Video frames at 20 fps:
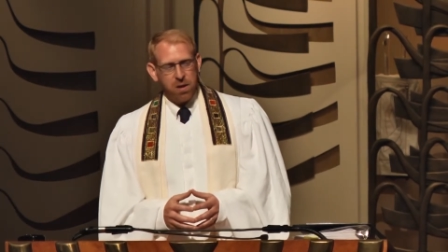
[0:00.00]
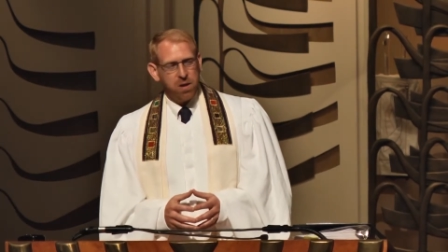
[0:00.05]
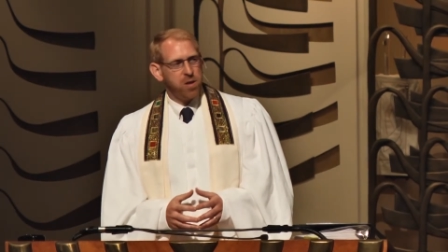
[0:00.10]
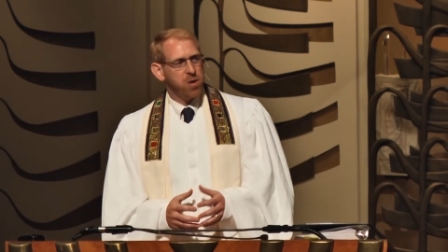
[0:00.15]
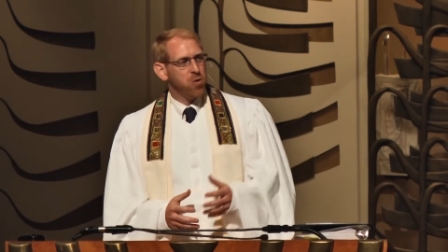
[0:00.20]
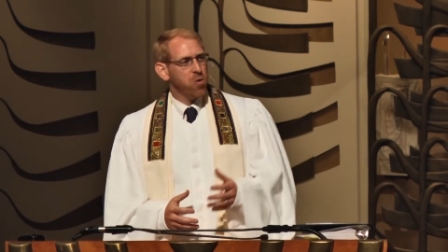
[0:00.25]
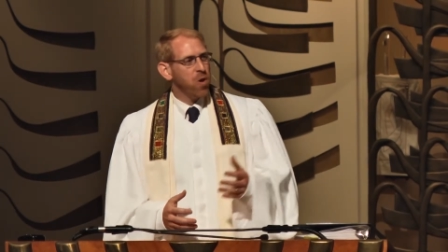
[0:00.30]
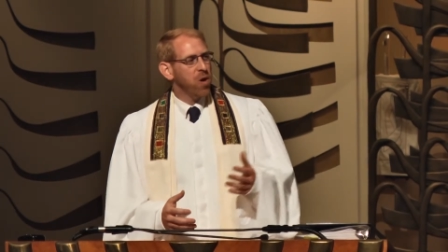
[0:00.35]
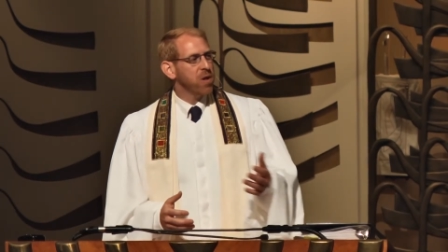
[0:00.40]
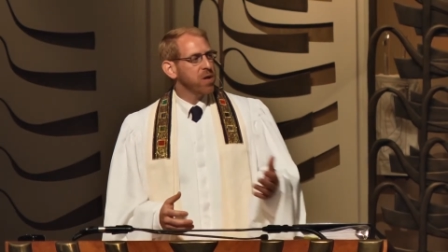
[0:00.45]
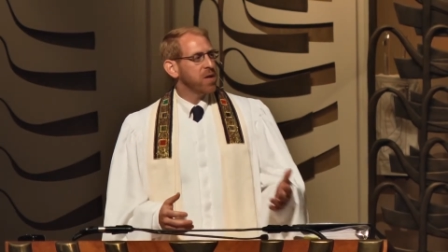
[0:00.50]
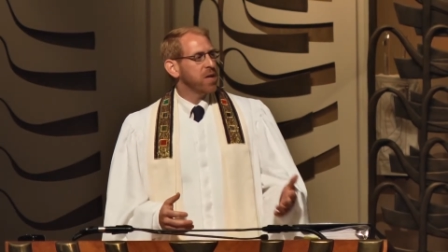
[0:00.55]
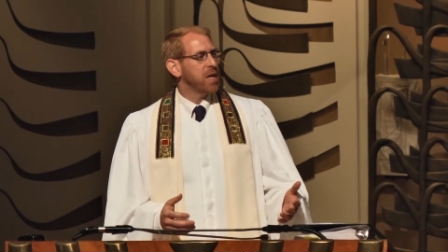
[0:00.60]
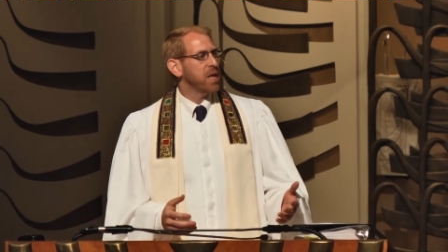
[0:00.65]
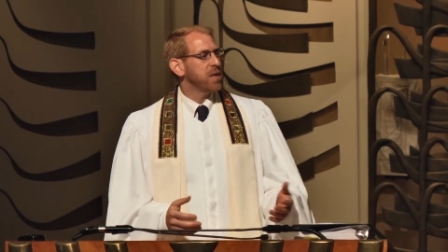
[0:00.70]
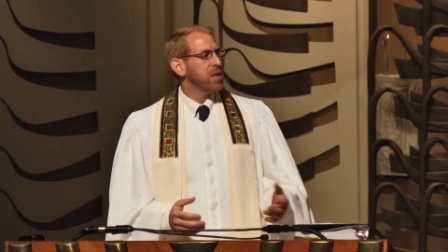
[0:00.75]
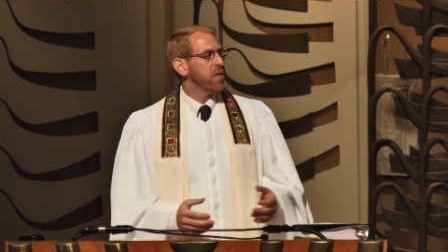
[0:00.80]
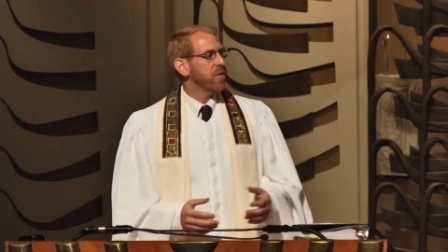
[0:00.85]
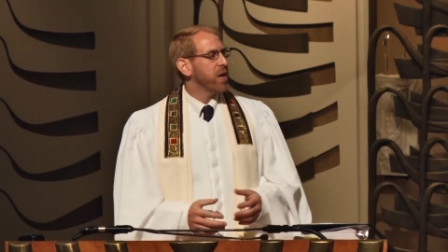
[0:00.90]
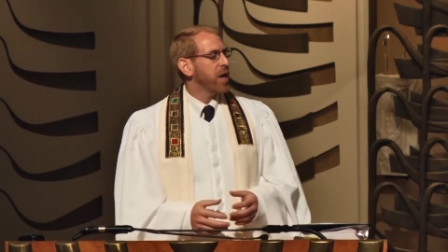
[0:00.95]
A strong
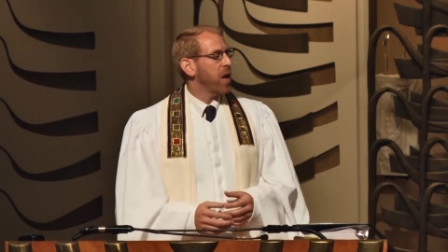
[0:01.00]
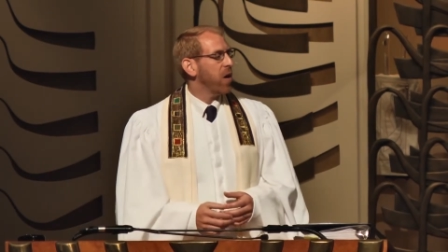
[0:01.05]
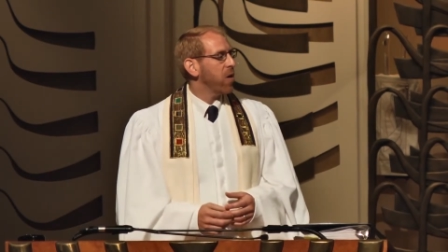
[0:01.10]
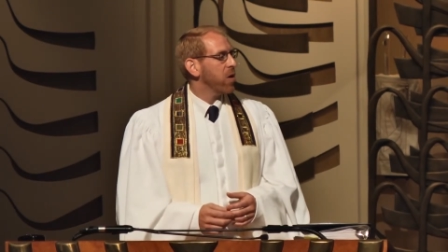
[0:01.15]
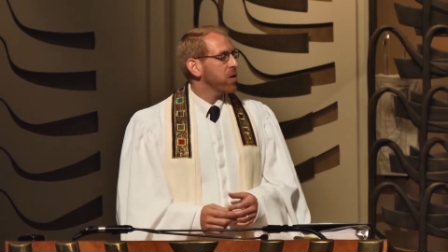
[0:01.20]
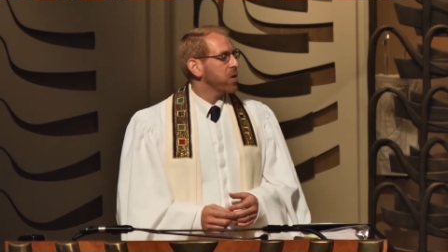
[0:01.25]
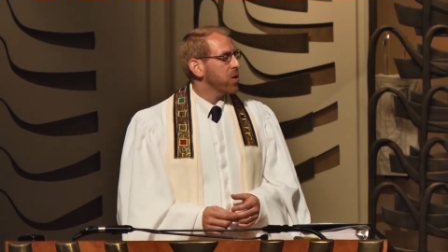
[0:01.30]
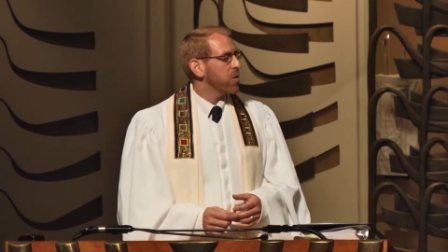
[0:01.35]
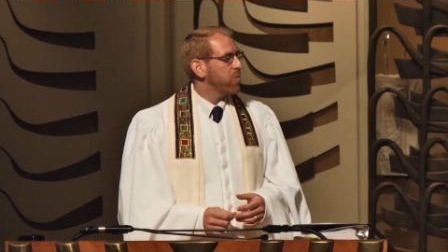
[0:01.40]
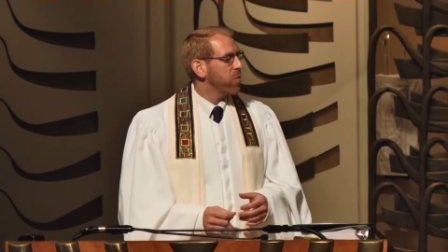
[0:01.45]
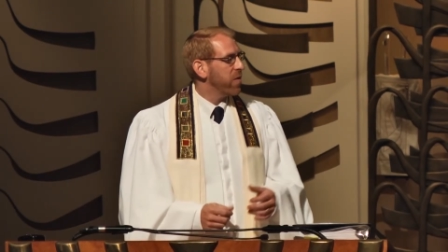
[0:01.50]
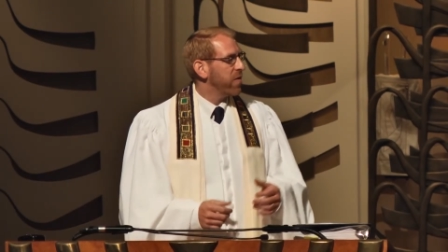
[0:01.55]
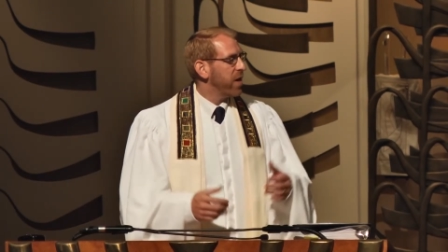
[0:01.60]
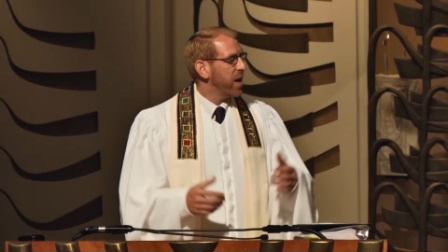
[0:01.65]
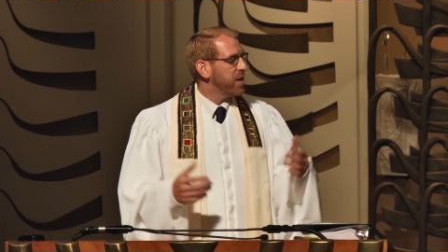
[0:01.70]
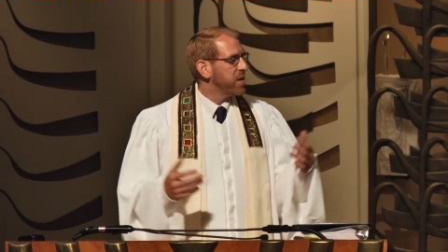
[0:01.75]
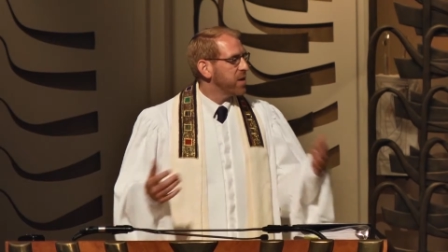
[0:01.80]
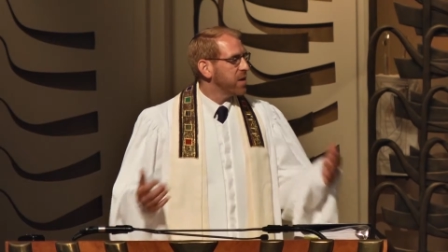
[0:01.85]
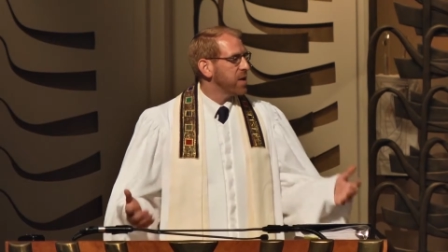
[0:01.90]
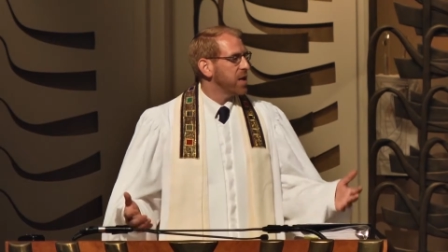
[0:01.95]
sense of character
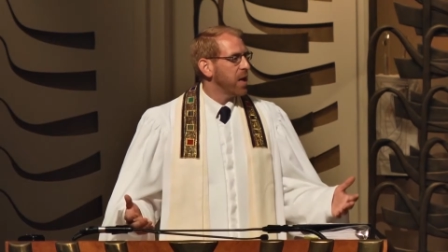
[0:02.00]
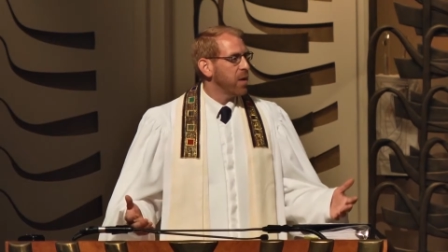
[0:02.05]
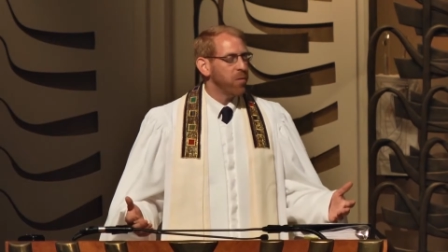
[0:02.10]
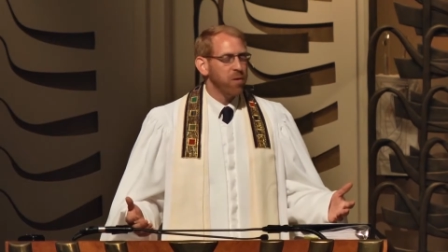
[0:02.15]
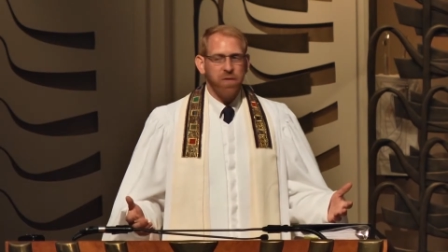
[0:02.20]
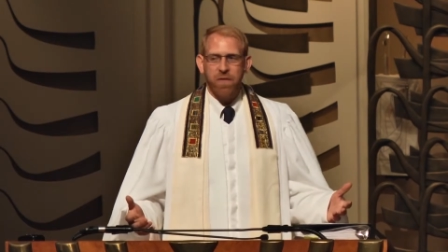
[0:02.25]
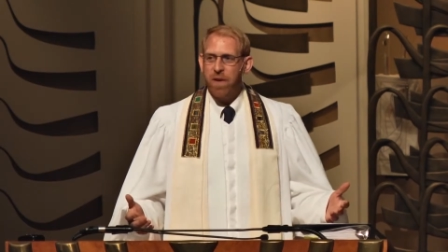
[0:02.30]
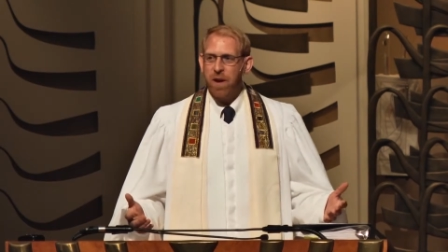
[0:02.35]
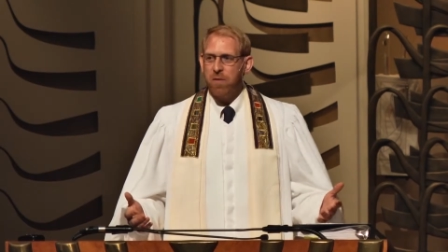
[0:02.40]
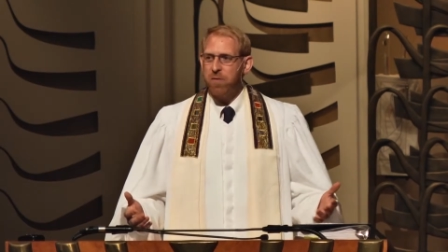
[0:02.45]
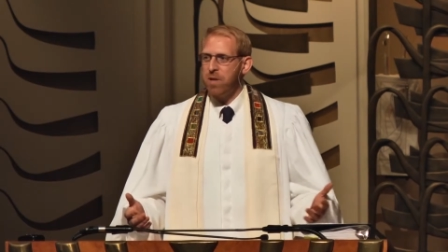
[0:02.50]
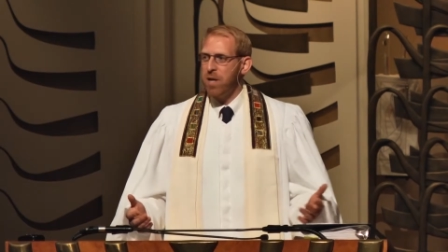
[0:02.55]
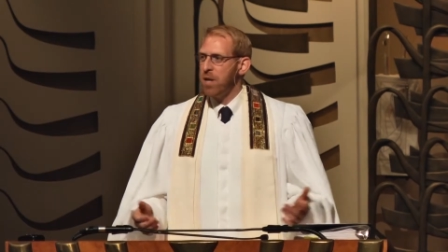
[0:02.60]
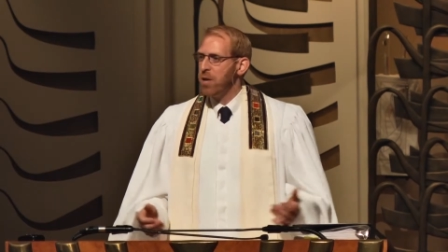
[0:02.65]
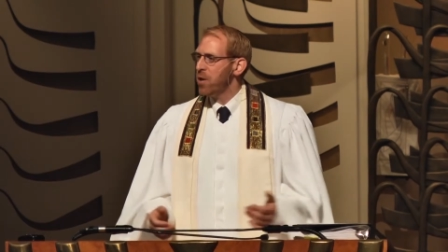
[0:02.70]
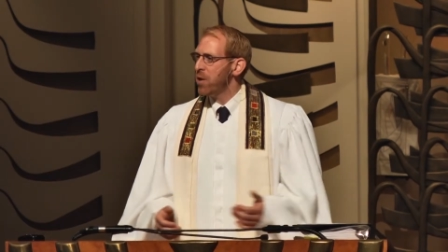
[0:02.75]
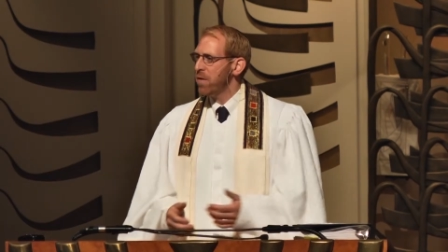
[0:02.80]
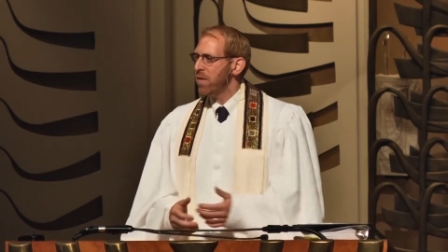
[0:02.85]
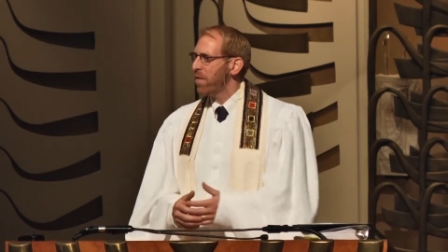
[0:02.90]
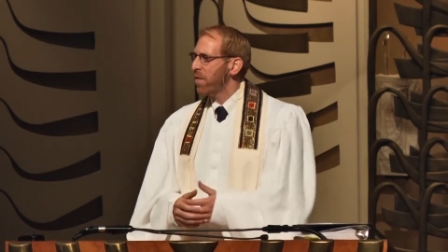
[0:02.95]
provides a stable
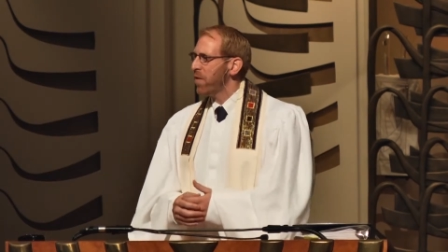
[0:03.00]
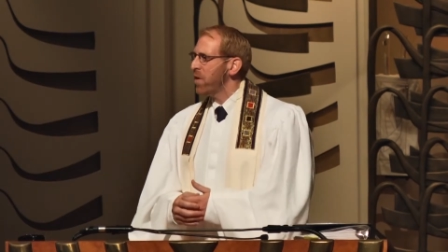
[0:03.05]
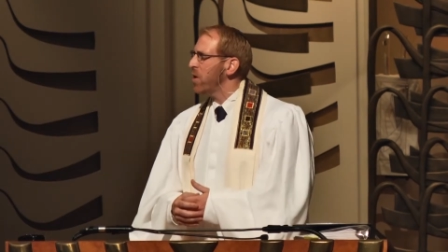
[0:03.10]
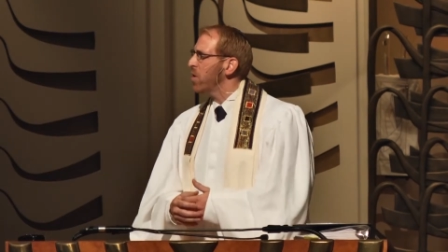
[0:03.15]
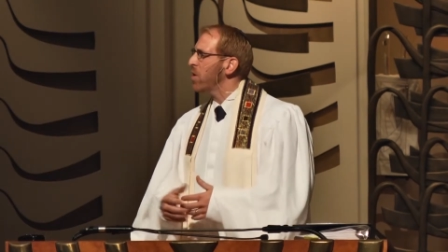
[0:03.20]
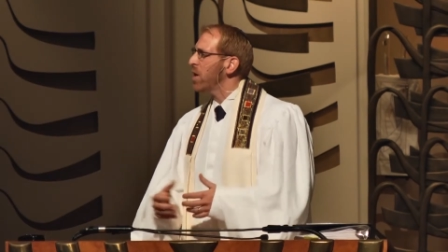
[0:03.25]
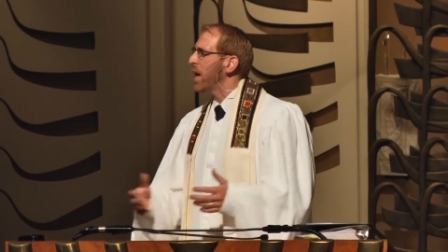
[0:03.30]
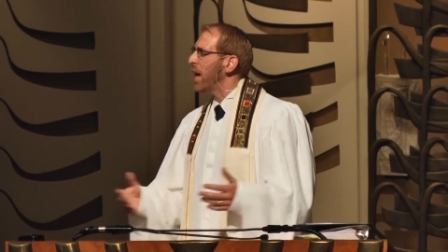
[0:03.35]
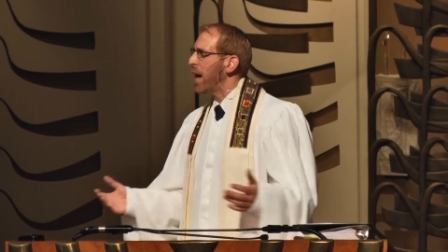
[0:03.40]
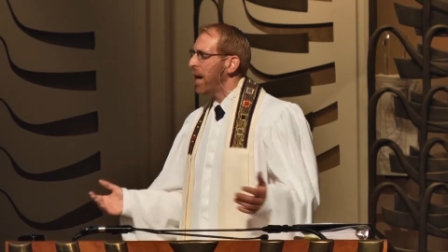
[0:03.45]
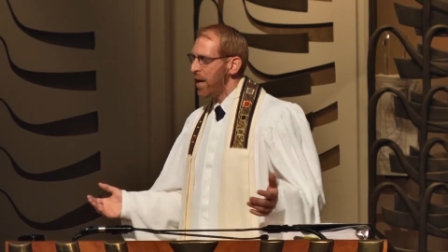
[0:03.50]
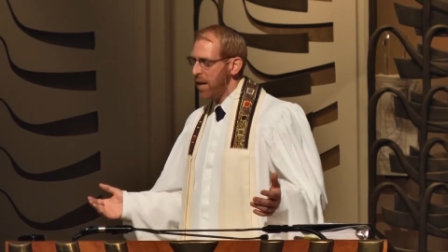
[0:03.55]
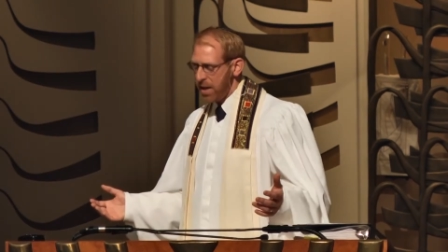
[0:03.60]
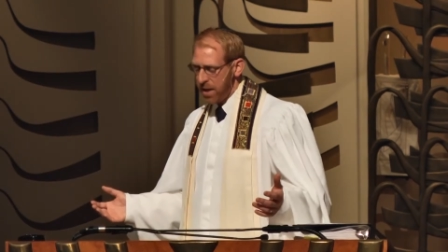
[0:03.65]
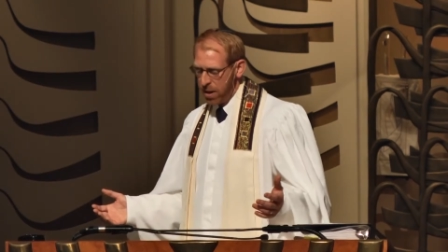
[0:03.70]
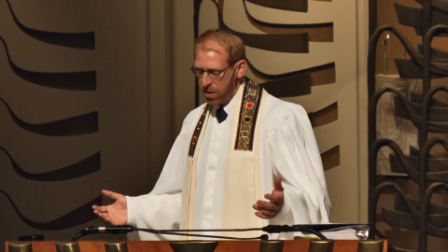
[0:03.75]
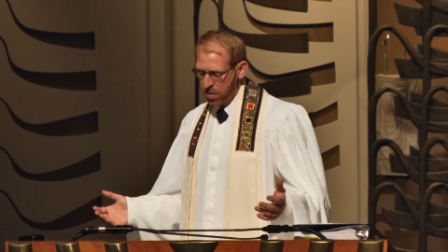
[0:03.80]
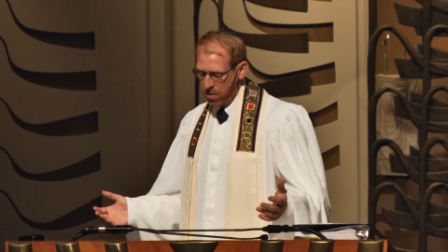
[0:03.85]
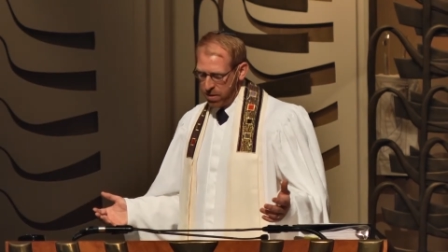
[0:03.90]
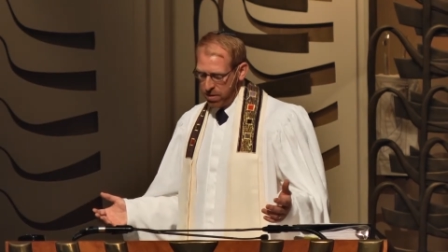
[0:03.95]
foundation for nearly any
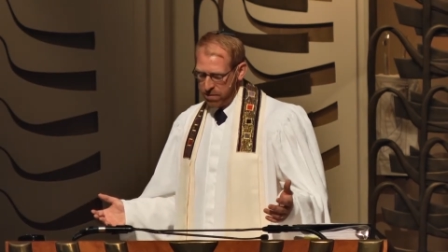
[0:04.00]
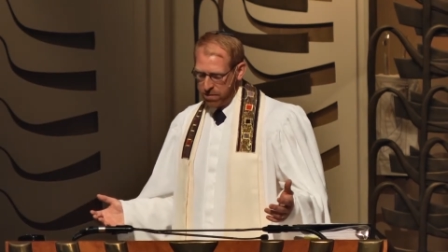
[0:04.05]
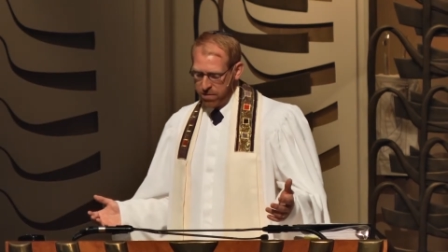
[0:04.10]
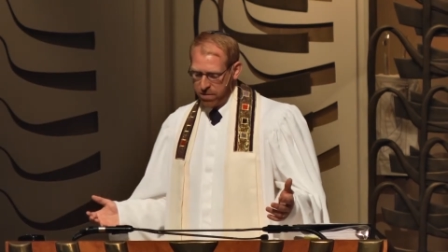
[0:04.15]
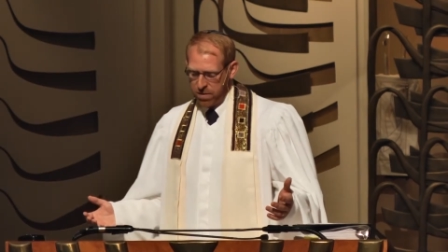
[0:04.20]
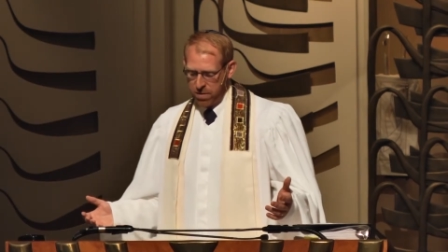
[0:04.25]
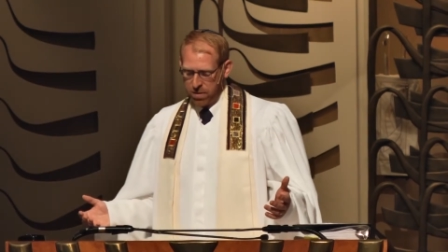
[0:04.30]
narrative.